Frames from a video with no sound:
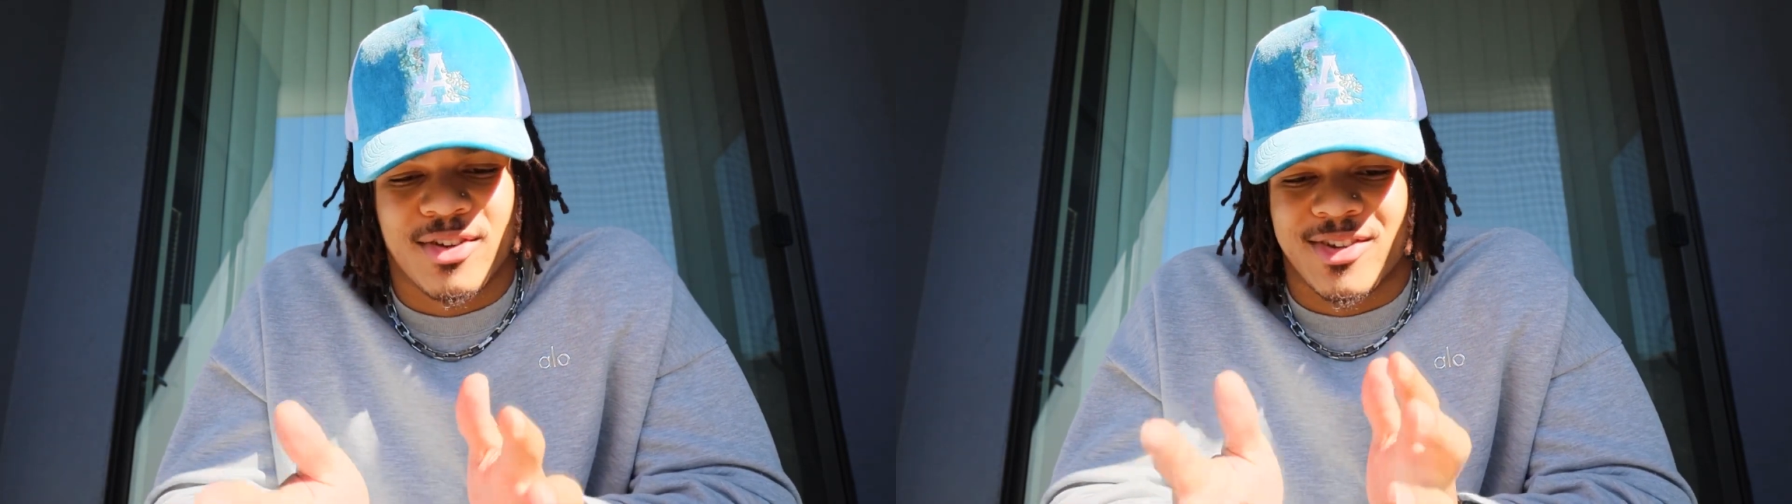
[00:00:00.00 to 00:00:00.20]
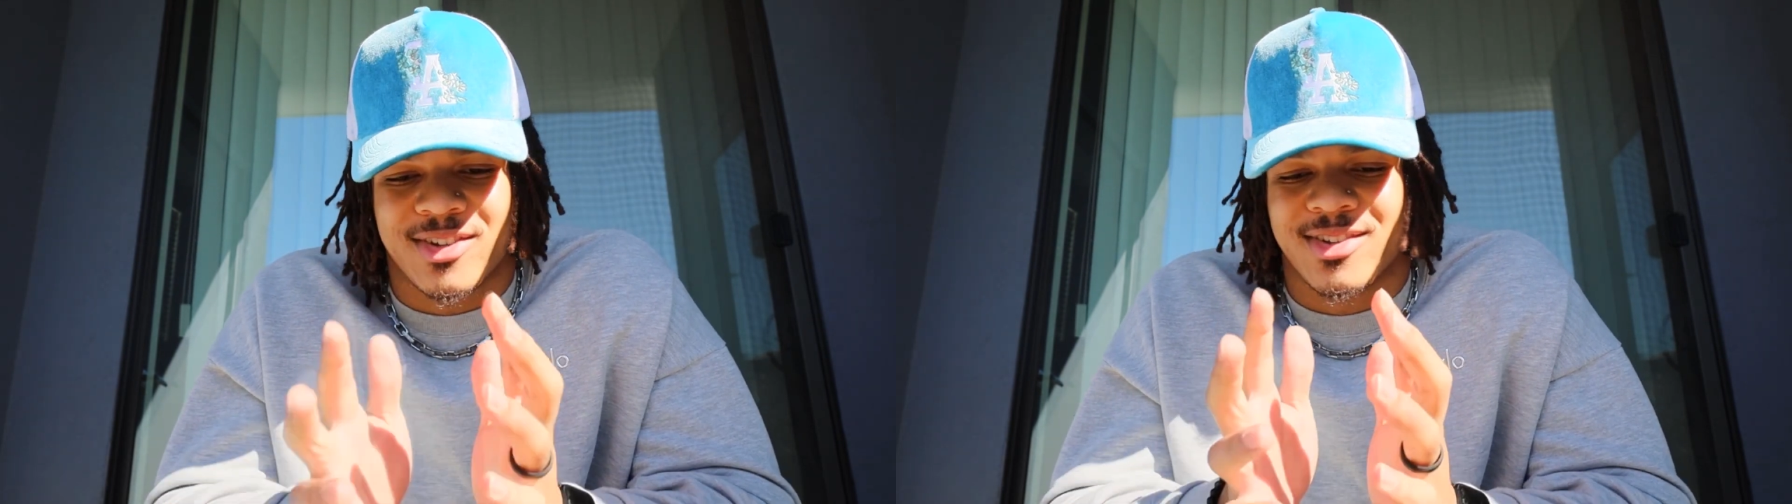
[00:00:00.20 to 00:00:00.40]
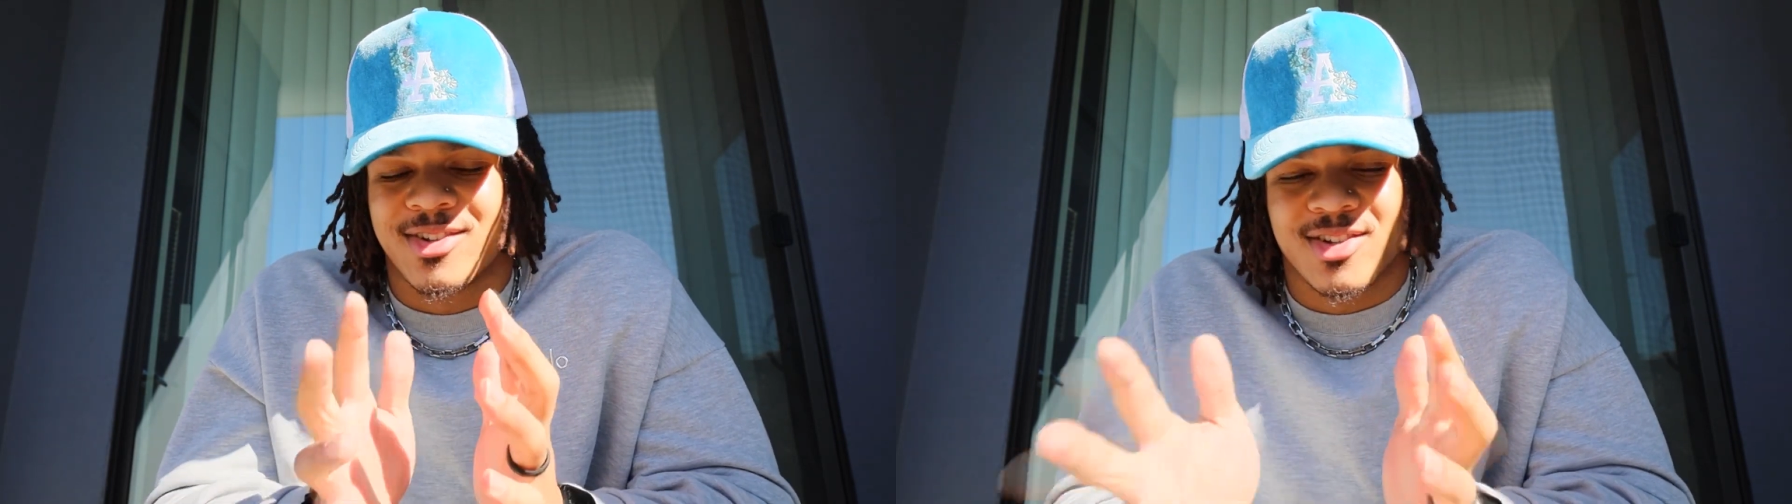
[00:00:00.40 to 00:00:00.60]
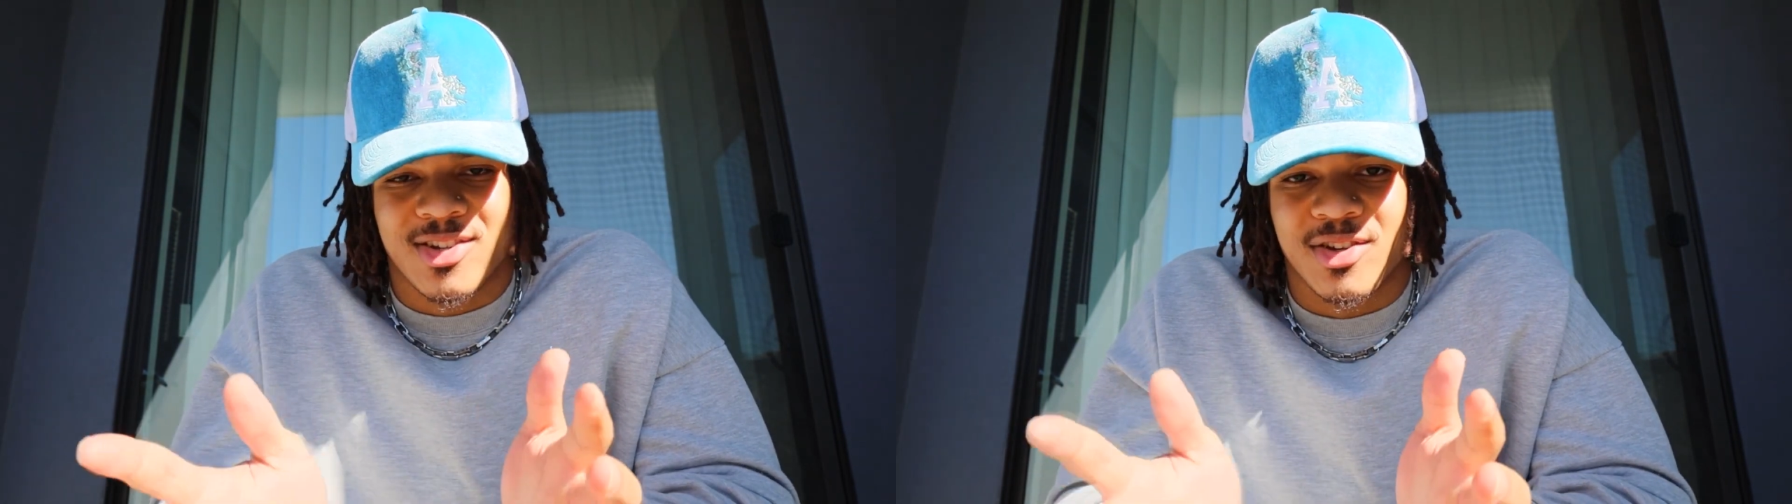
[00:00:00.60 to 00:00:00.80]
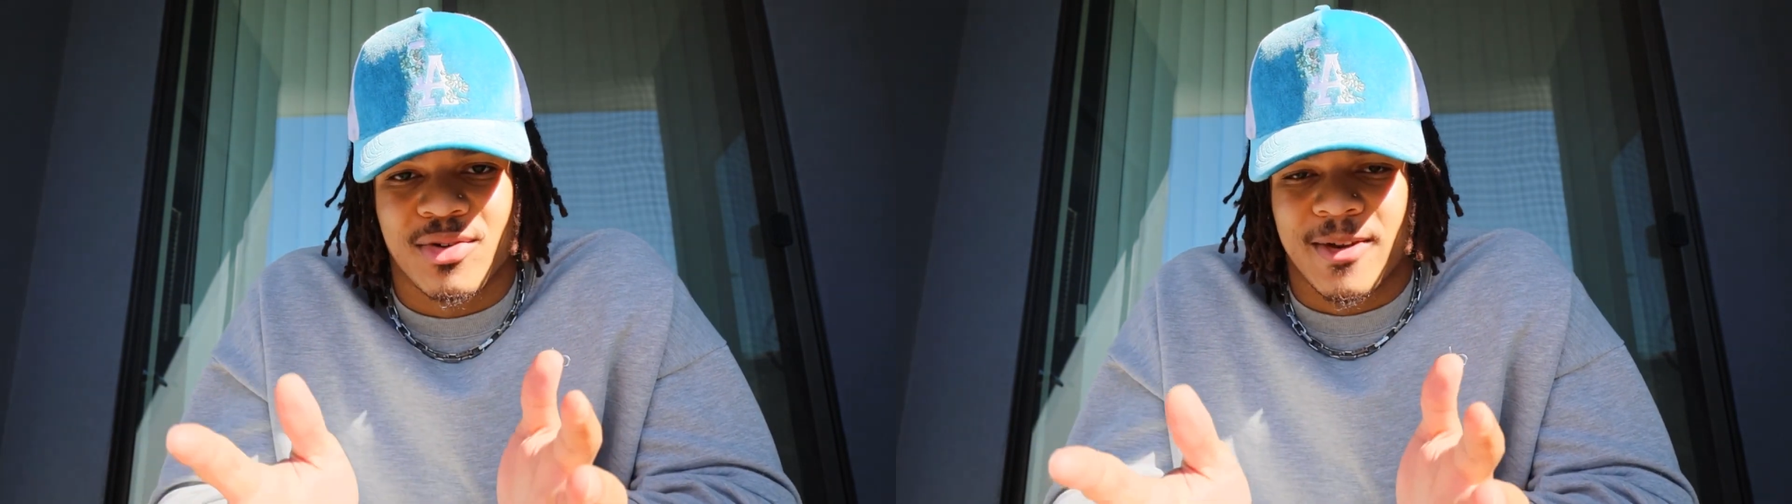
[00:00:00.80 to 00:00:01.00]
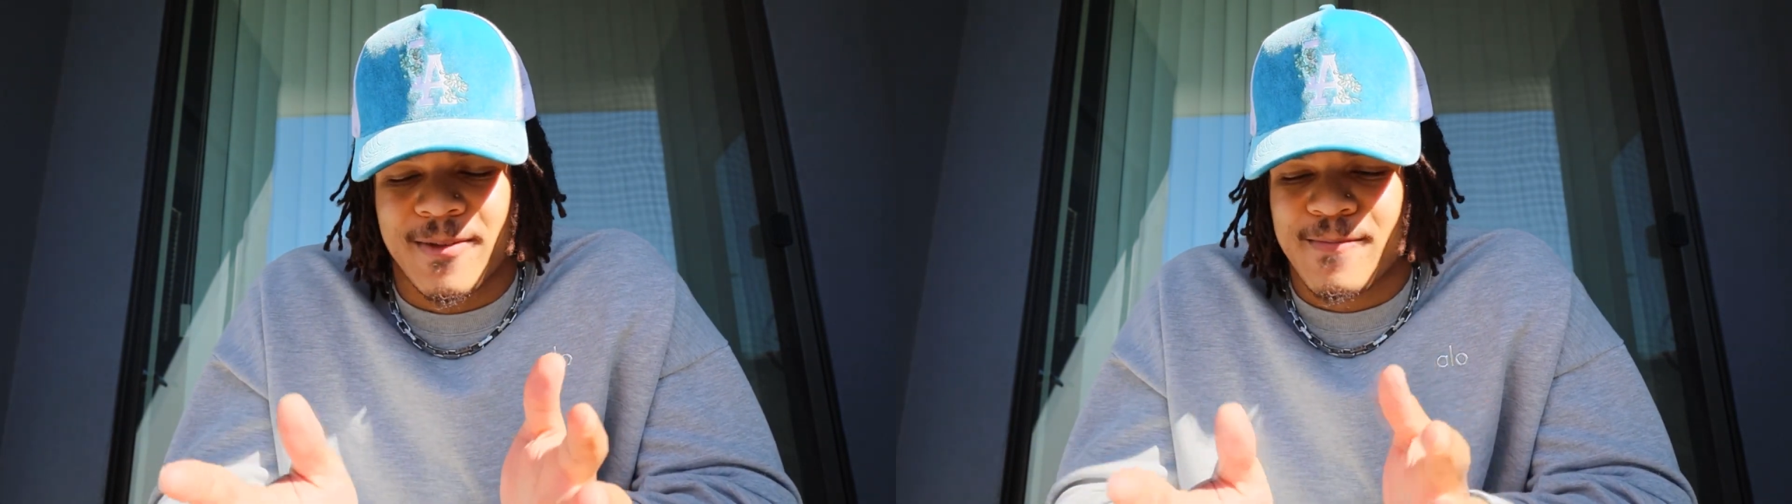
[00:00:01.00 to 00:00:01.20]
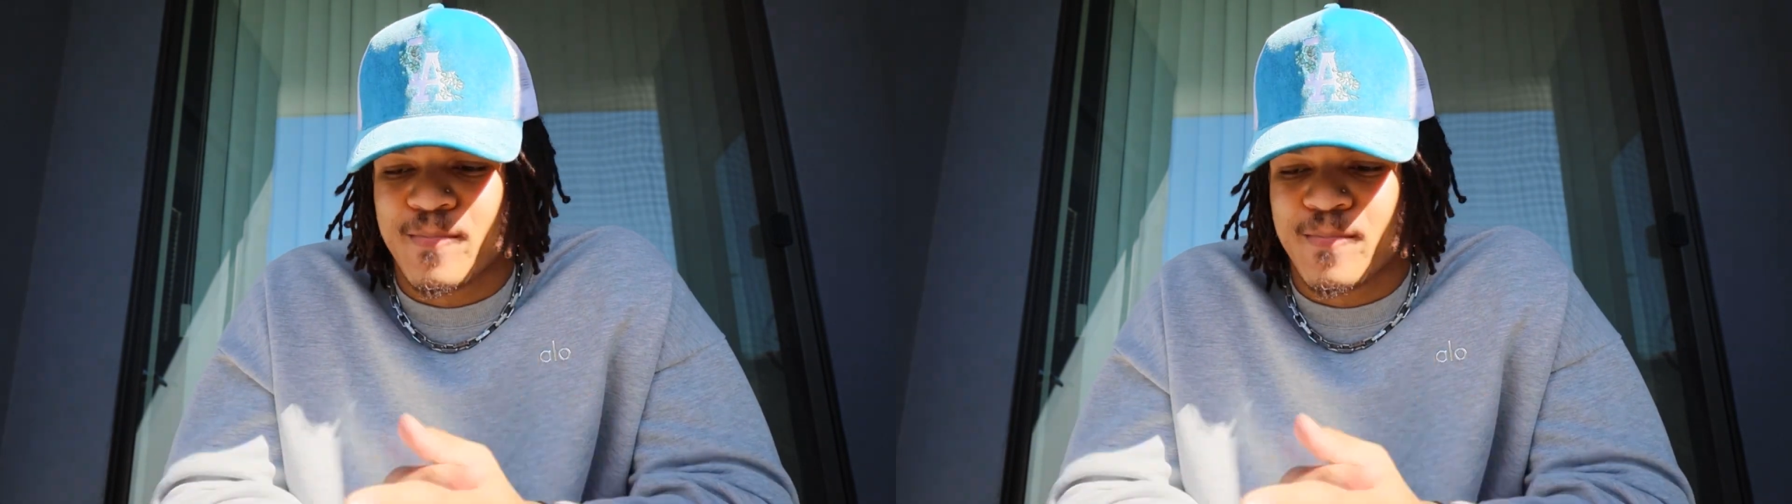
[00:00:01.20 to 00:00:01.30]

it just to do it.